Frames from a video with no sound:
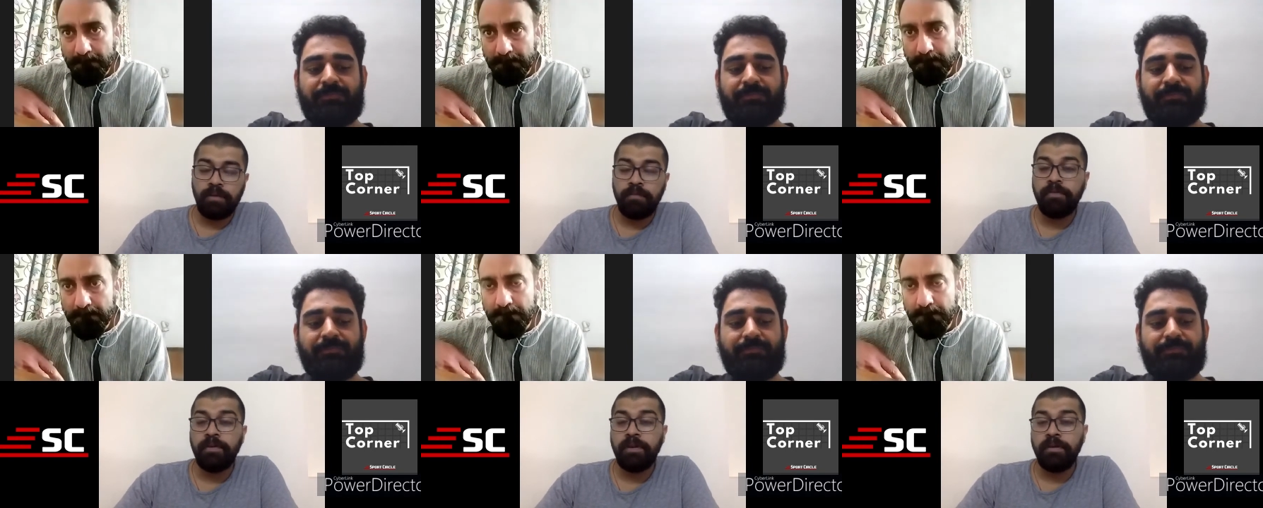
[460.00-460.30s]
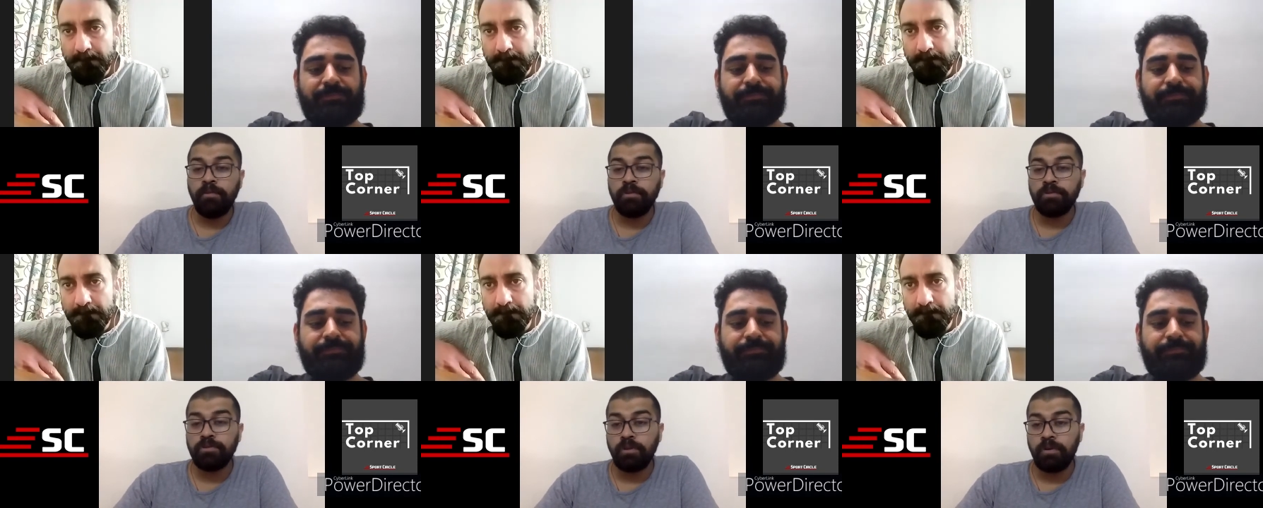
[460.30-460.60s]
Speaker 1: if he
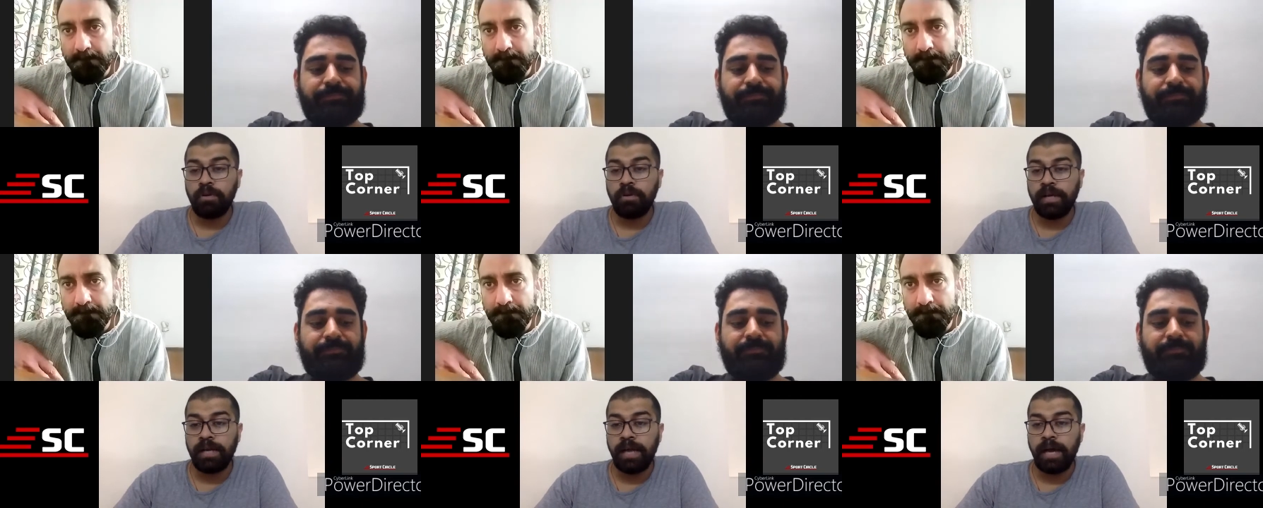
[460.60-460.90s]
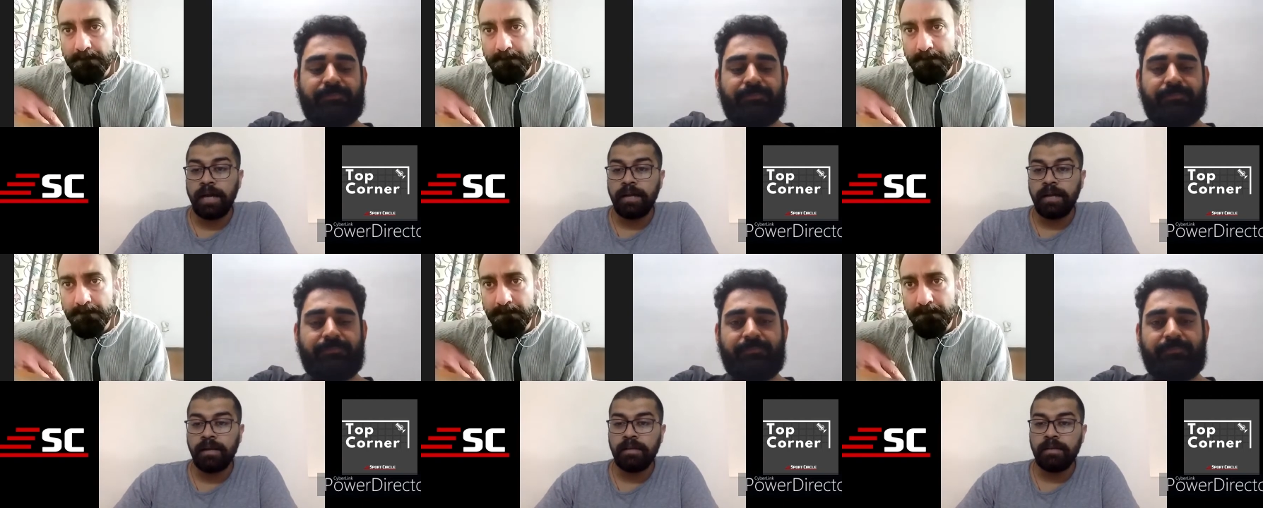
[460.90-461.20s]
was already
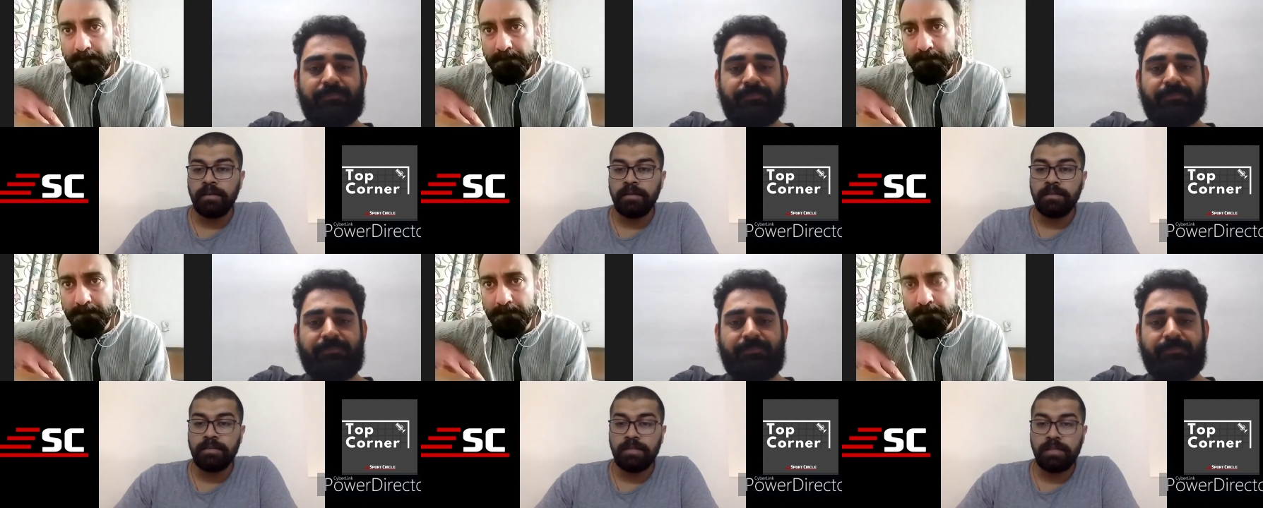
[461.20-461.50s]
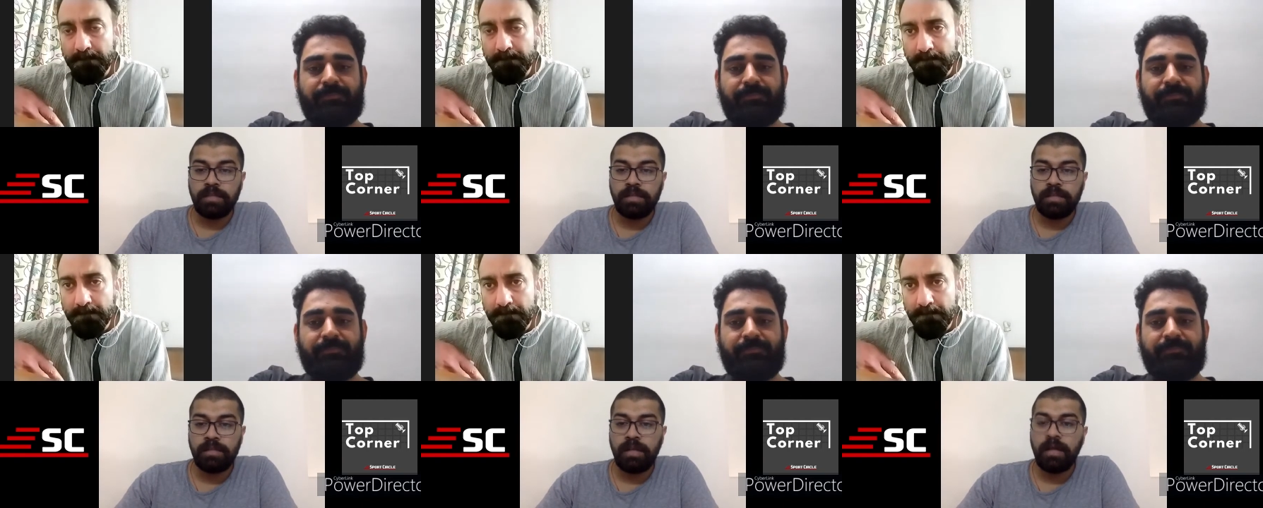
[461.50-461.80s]
carrying an
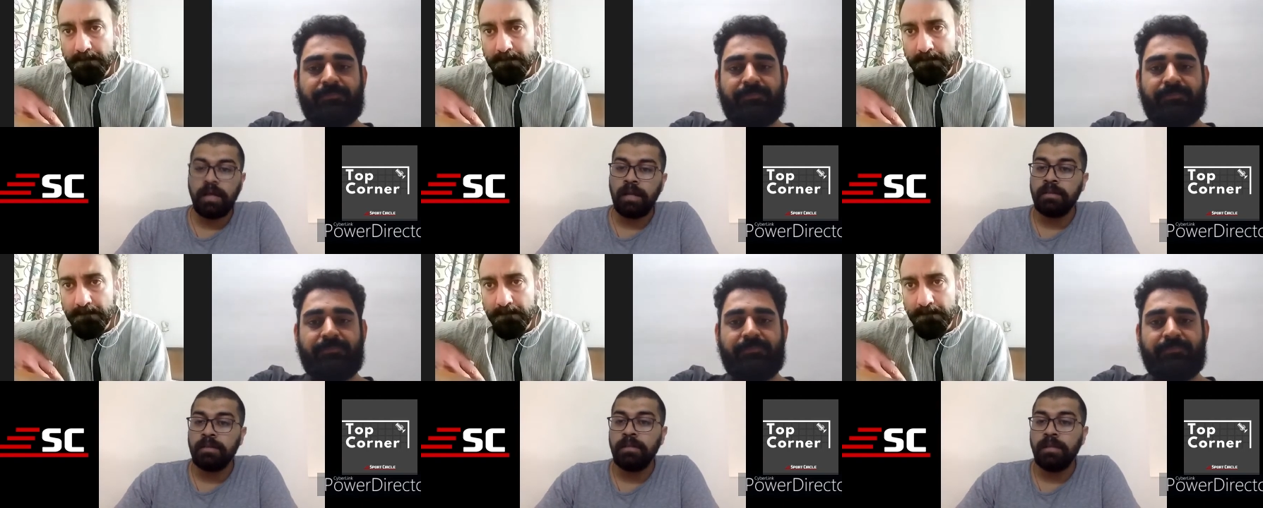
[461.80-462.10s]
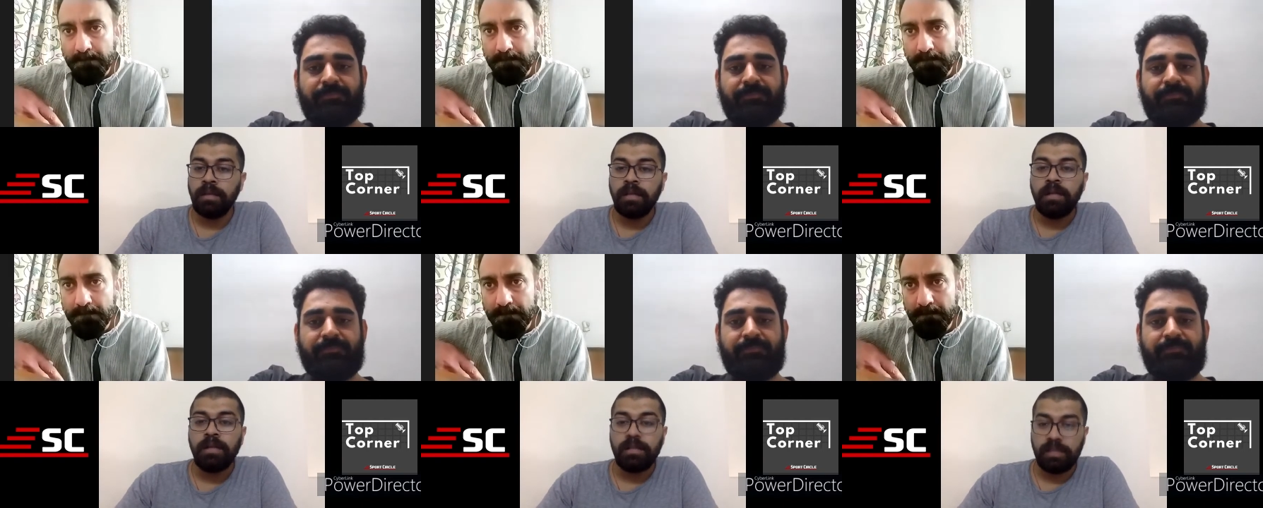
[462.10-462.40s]
injury. And
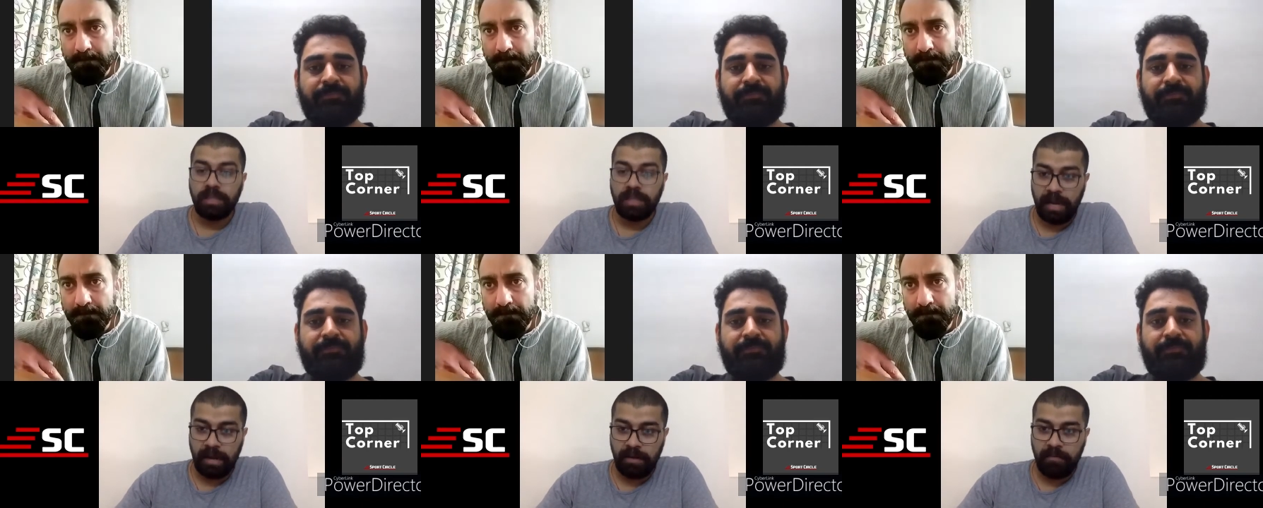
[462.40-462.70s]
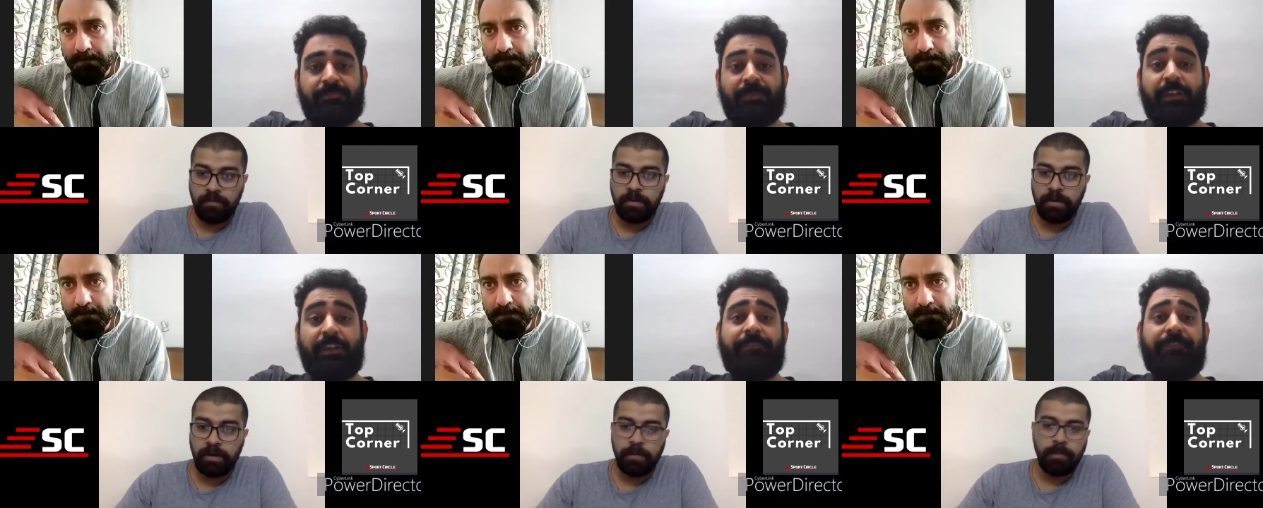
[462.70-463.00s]
there
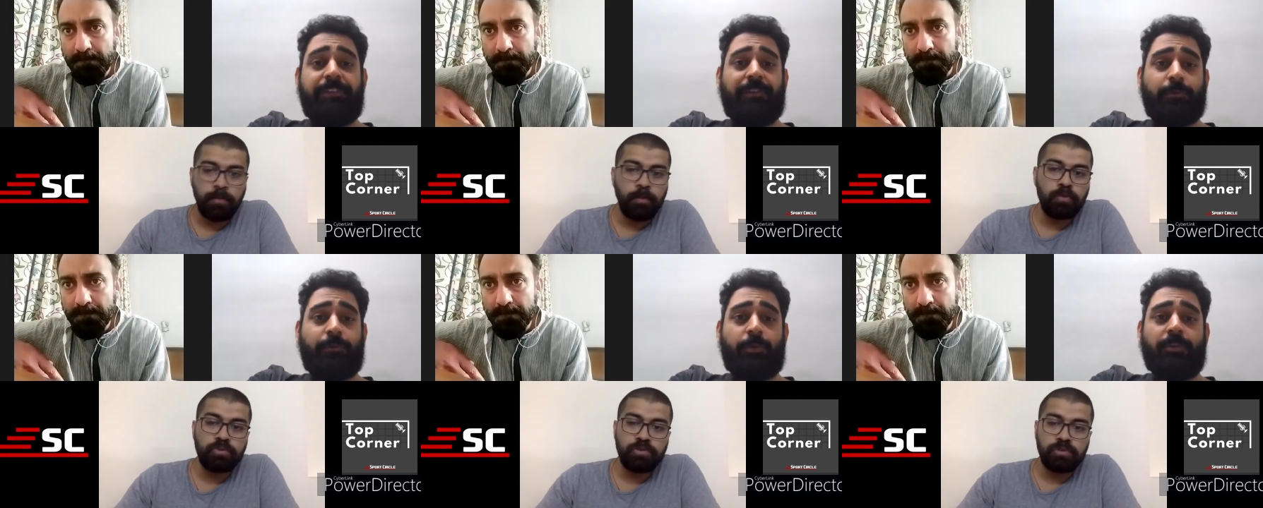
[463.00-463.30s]
have been... There have